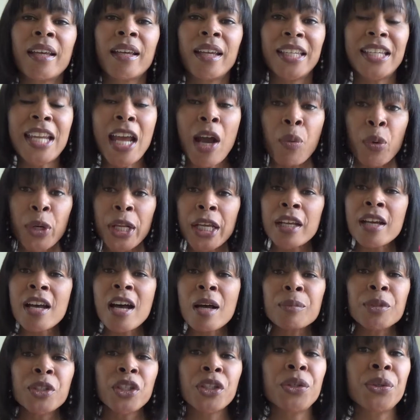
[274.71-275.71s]
Now, when it
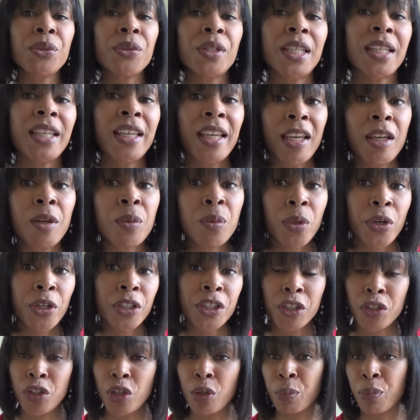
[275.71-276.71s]
comes to using
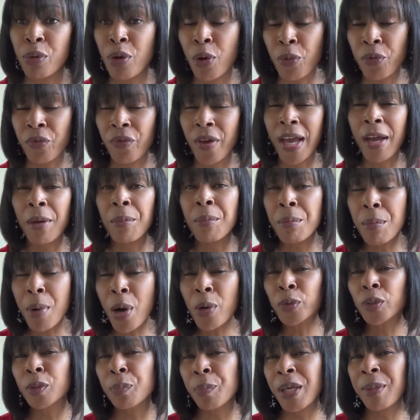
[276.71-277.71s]
keywords in your profile,
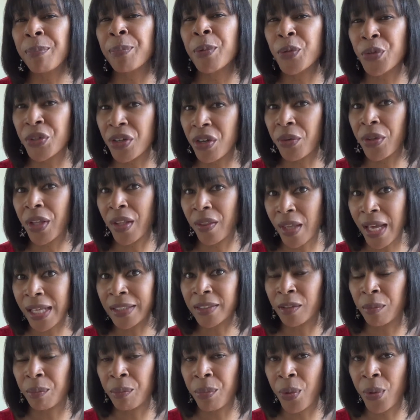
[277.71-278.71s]
most people know that
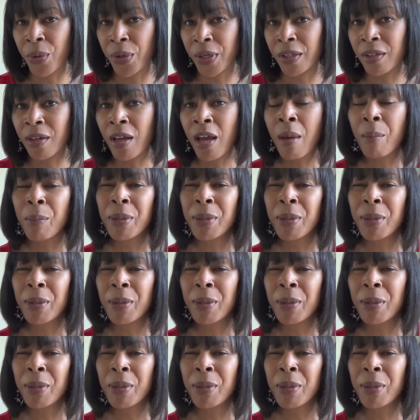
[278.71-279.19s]
that's important.